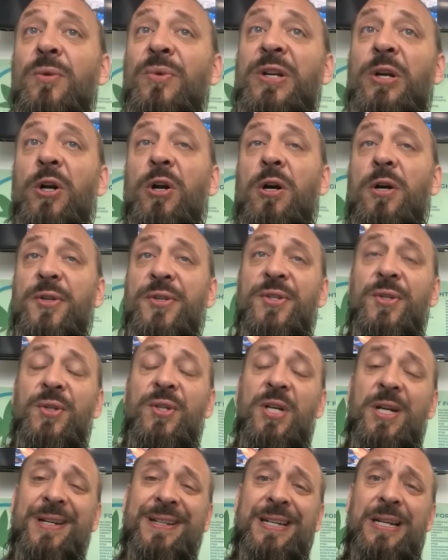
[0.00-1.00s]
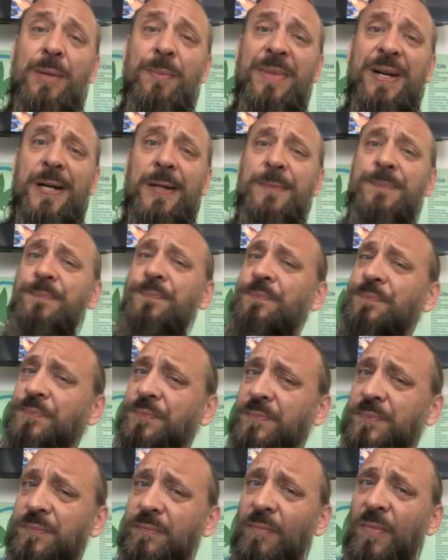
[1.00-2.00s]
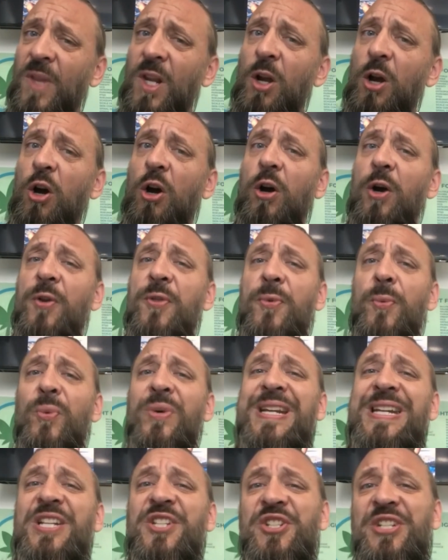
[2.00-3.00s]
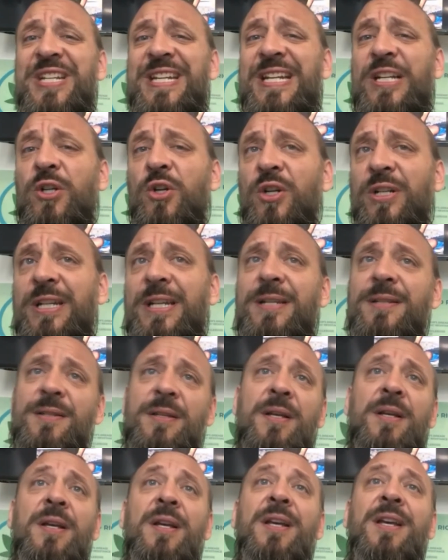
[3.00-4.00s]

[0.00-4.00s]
We are also talking about our 3Chi cookies